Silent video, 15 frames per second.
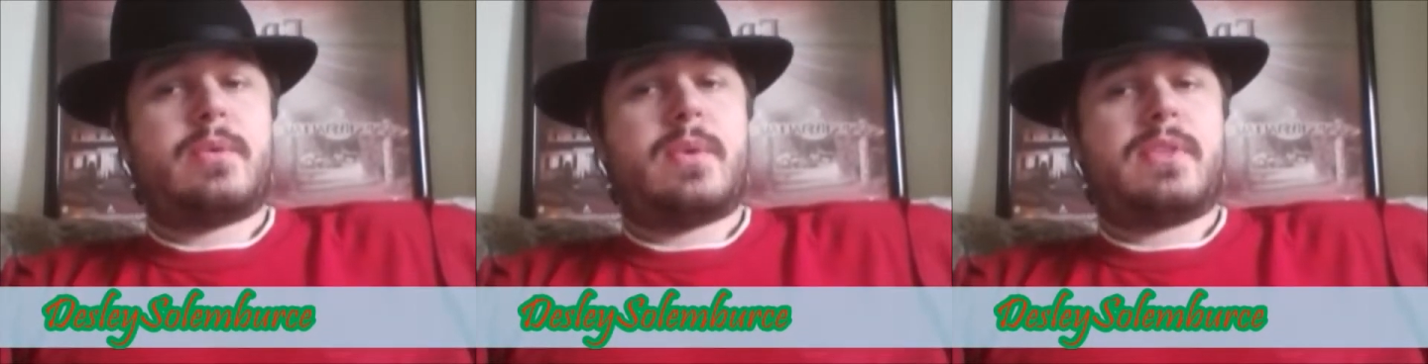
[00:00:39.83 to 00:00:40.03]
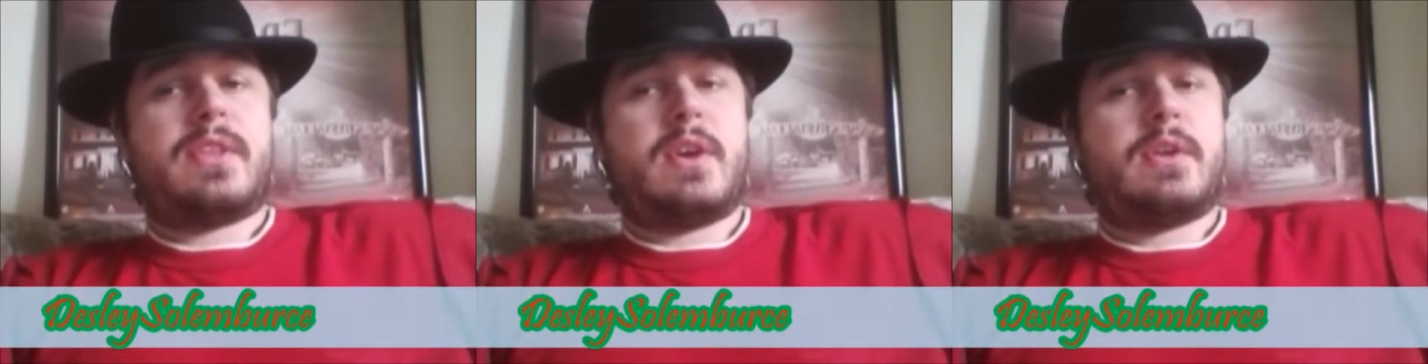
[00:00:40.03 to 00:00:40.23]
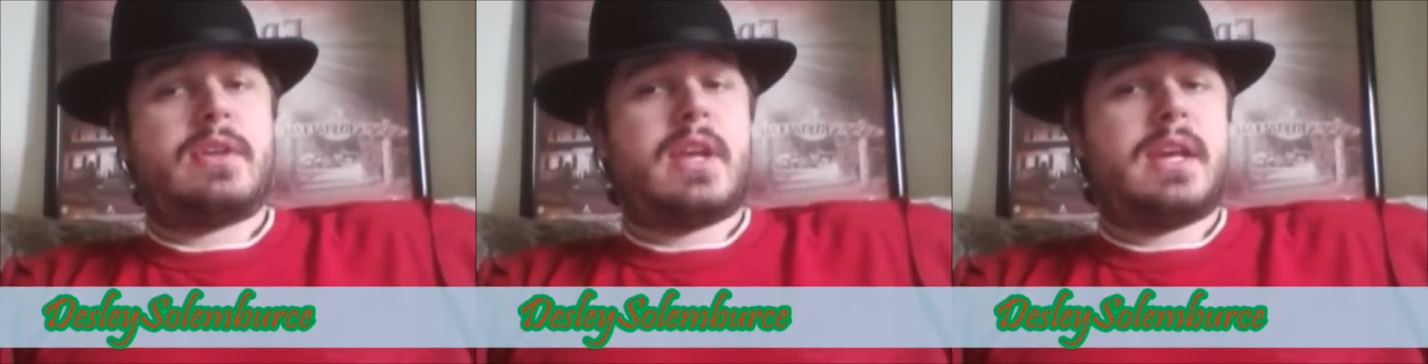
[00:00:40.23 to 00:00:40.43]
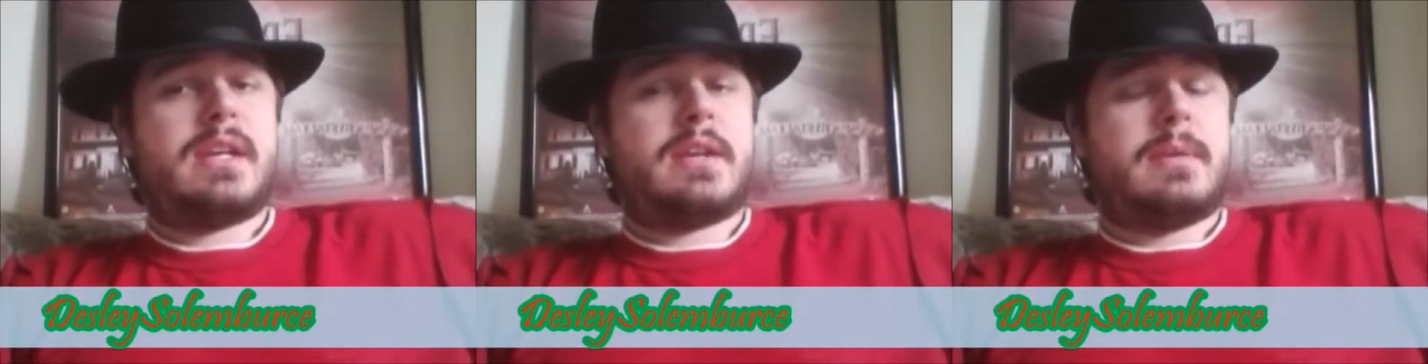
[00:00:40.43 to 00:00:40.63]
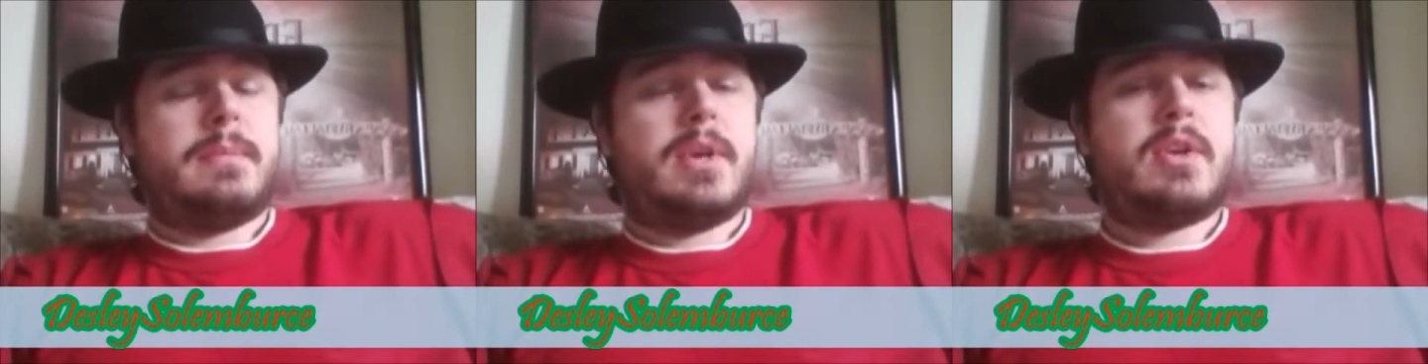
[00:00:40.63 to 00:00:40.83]
with the online
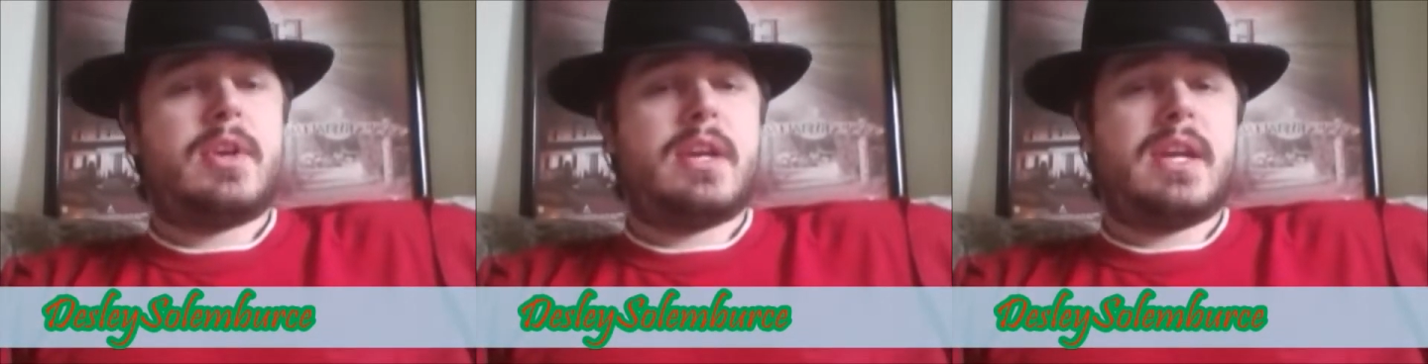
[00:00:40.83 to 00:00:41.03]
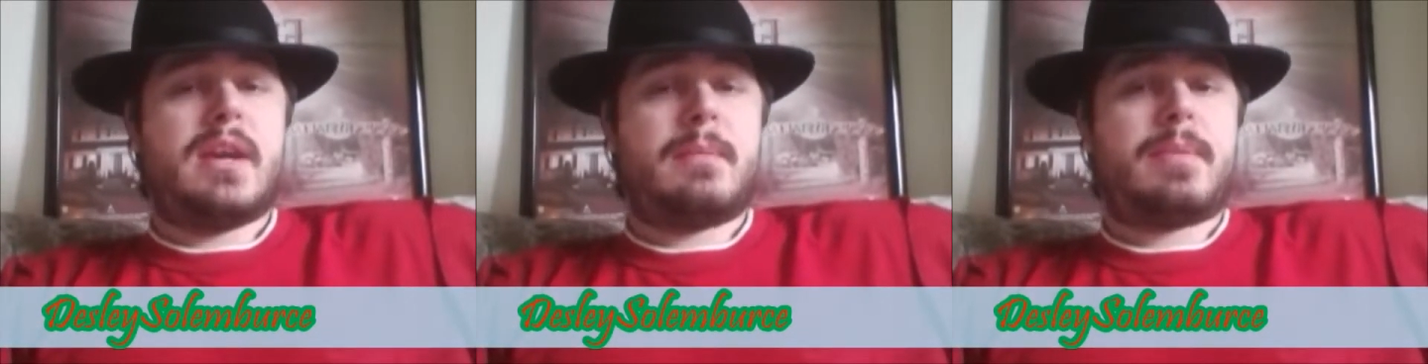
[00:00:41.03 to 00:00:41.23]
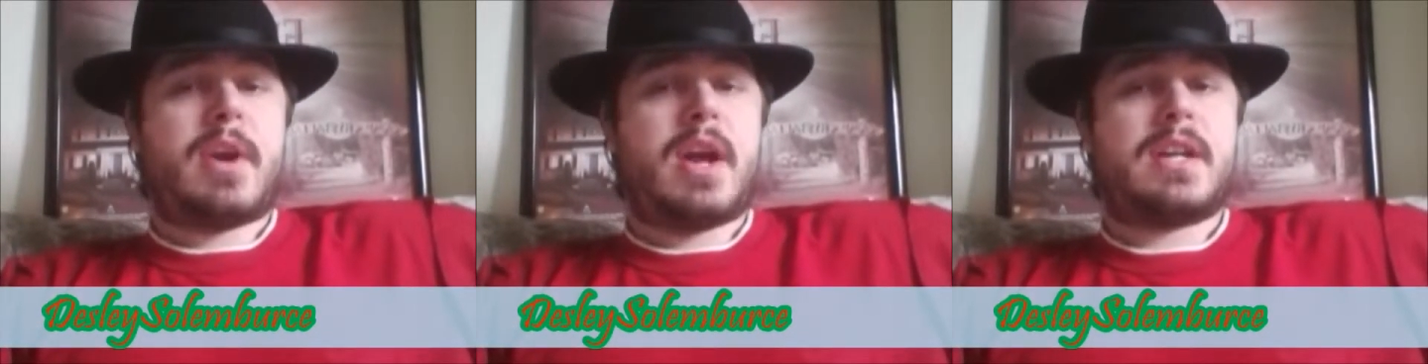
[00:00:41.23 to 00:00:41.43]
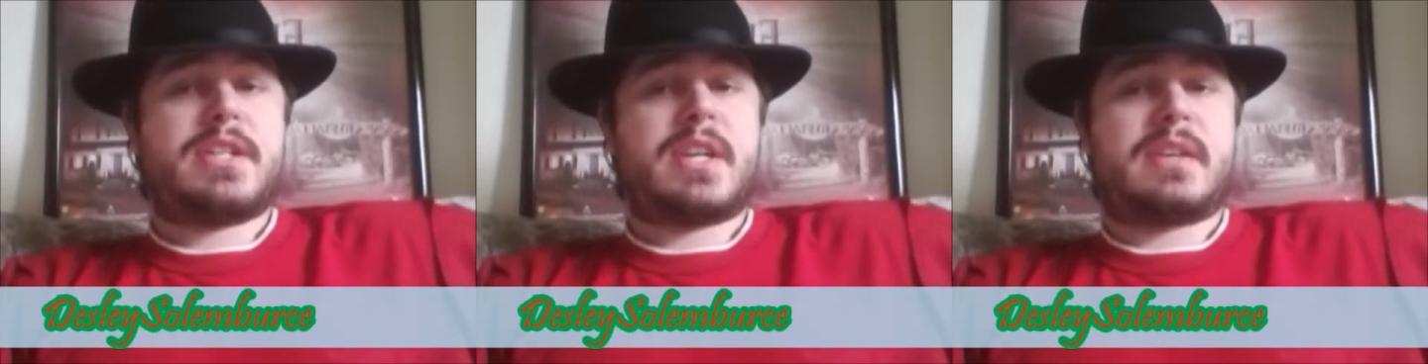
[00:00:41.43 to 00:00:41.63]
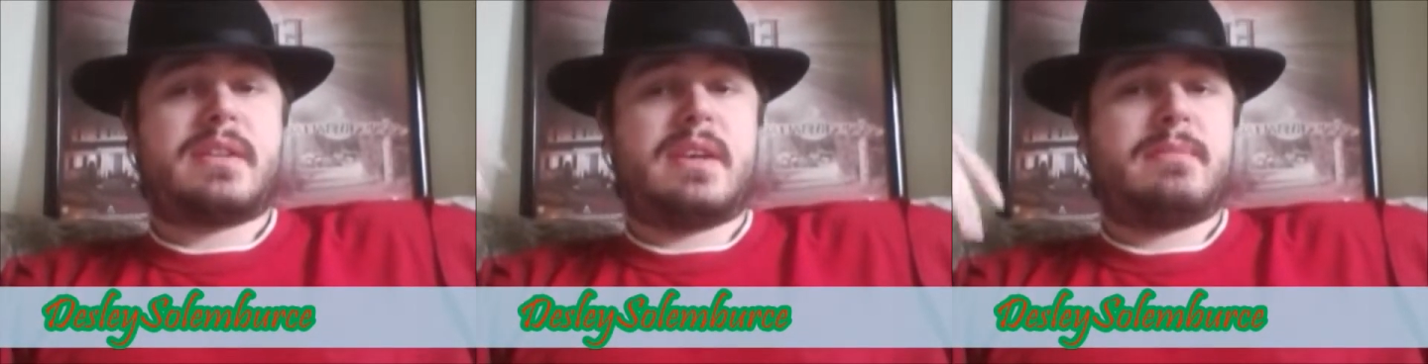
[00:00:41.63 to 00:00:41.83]
community a
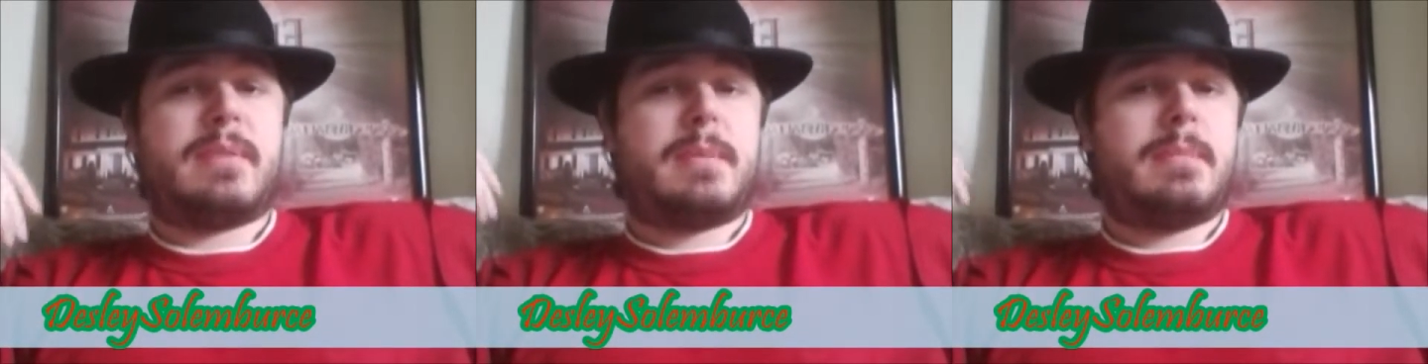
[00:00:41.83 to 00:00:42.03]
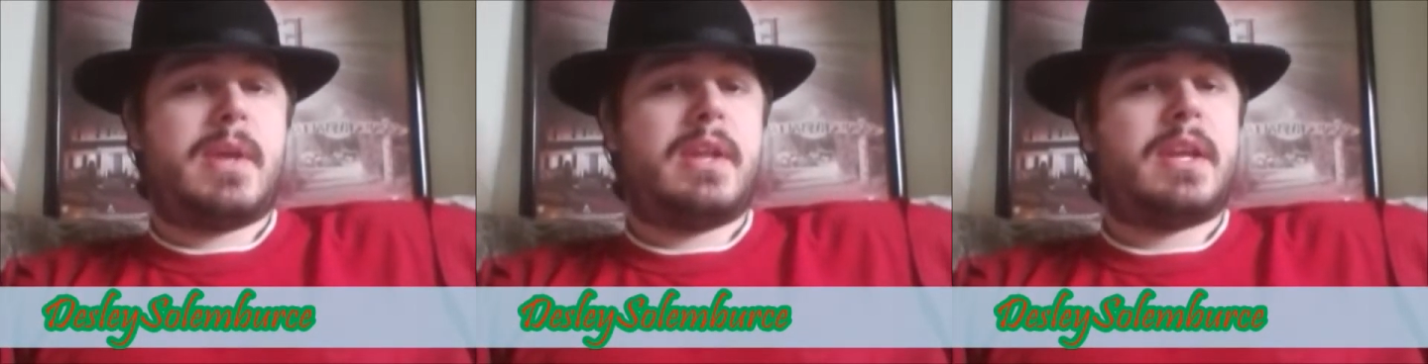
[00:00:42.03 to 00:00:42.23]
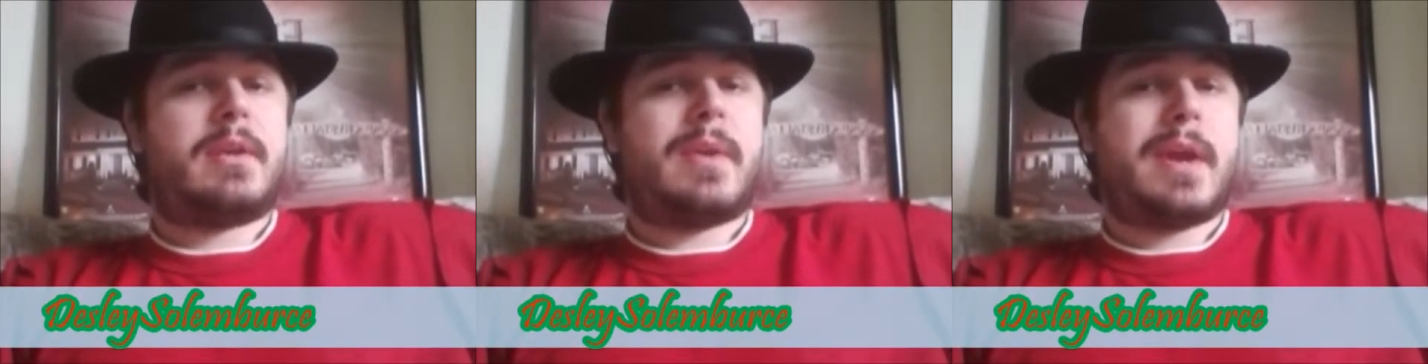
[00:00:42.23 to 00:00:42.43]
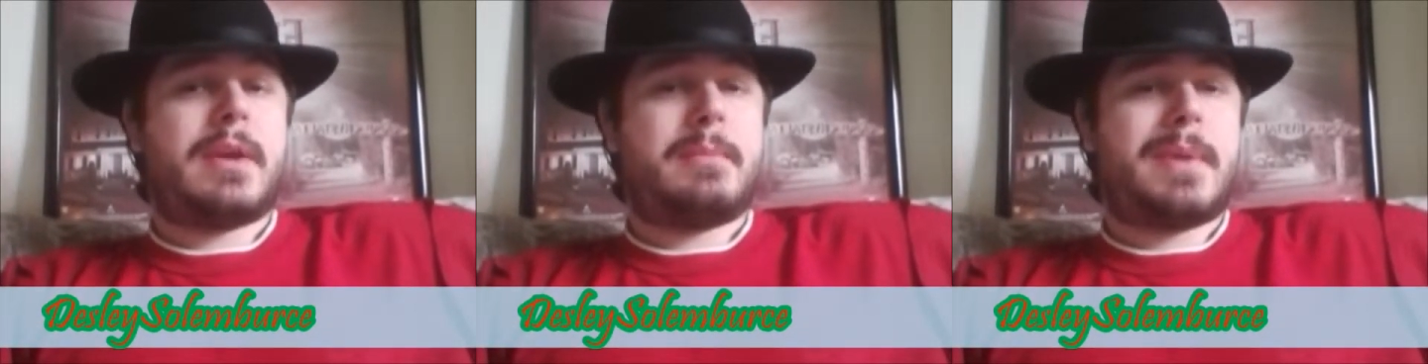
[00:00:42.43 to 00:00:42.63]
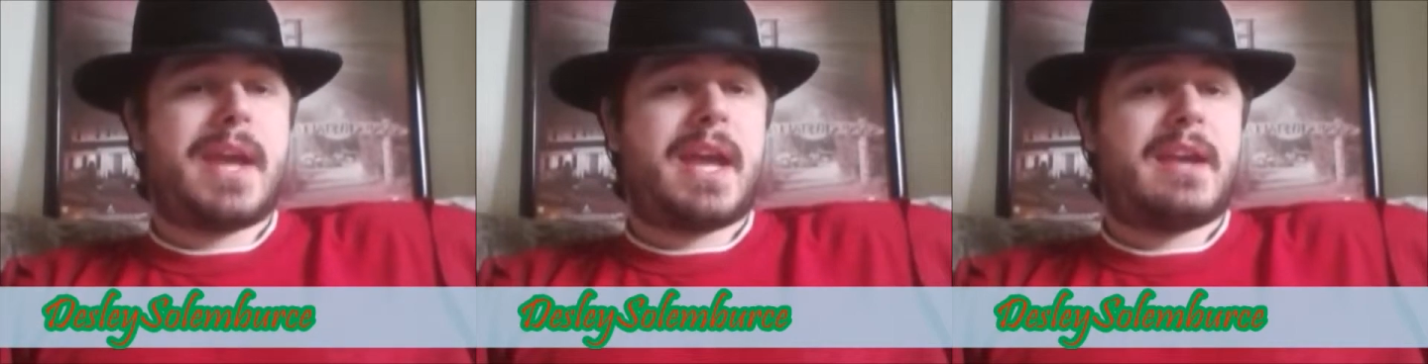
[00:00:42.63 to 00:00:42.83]
project that I've been milling around
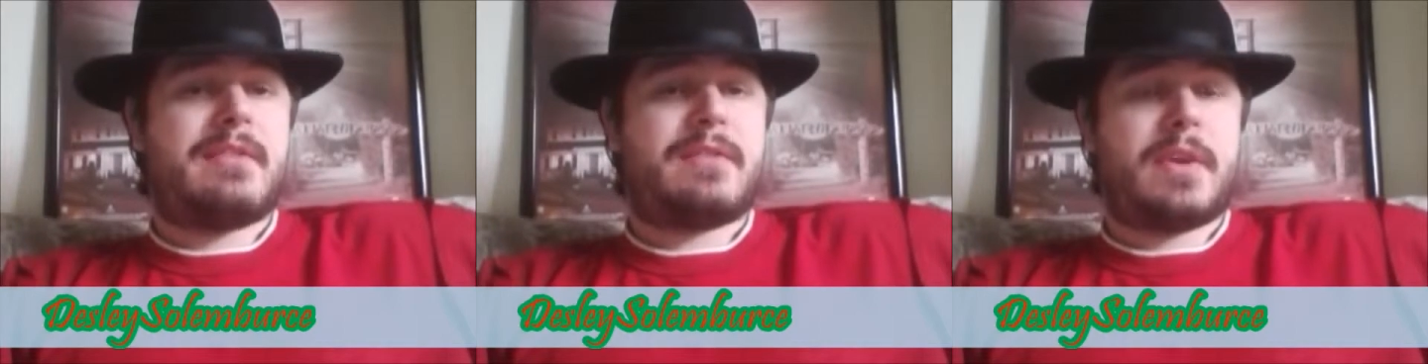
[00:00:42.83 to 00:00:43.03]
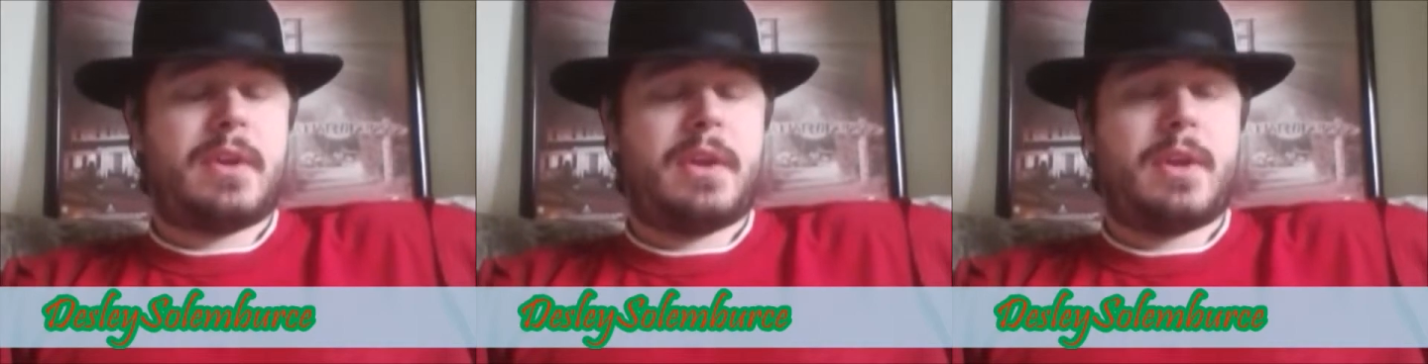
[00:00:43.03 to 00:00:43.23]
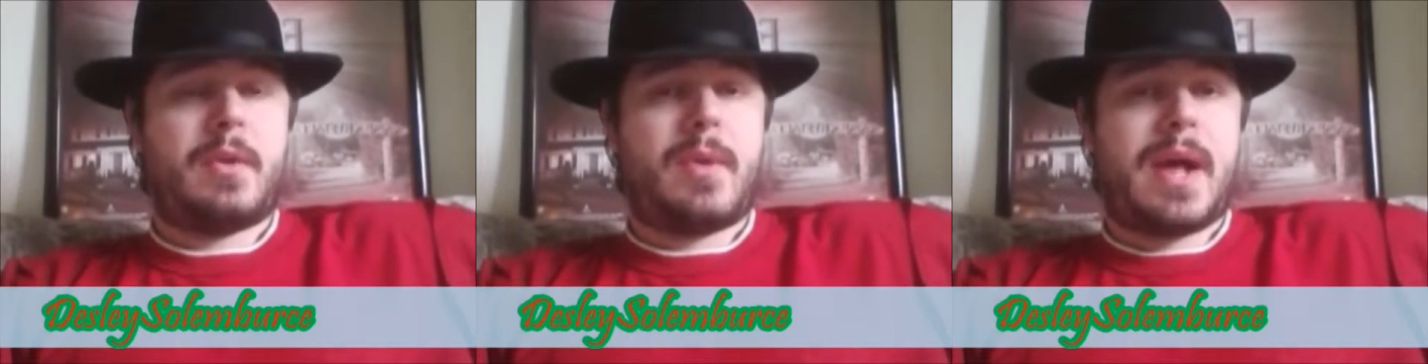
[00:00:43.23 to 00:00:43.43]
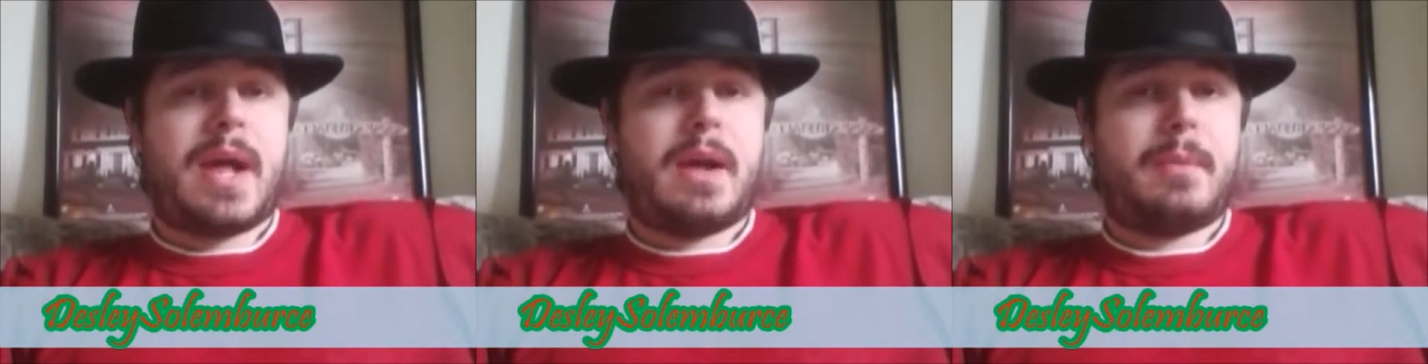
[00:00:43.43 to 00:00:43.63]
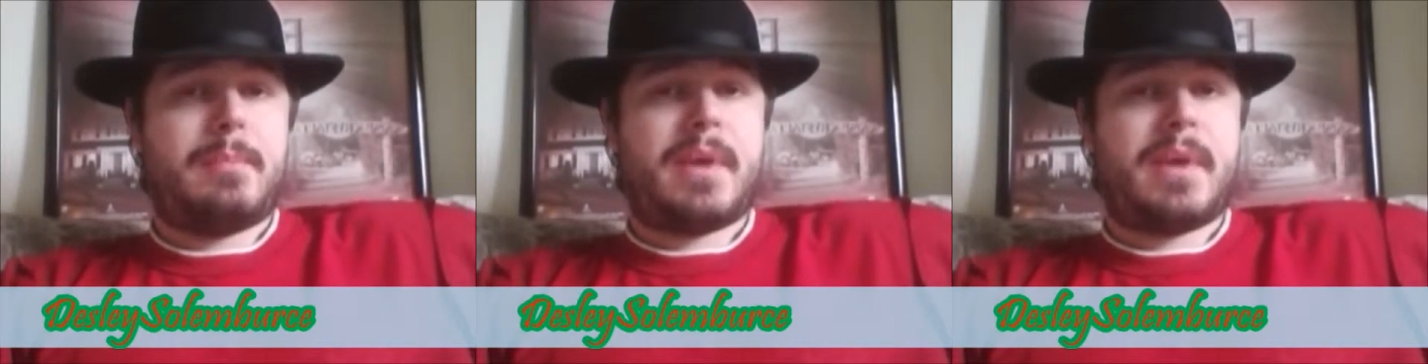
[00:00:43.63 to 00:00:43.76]
in my head for a little while,